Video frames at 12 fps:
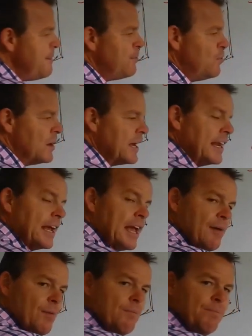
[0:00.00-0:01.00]
people are going to
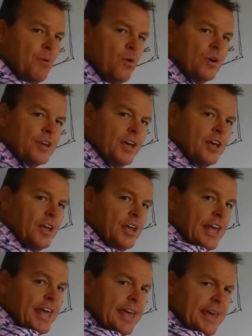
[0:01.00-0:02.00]
come on board
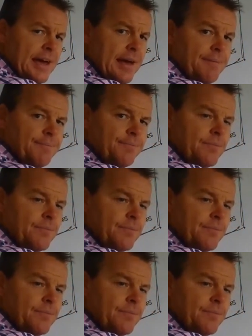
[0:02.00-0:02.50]
here,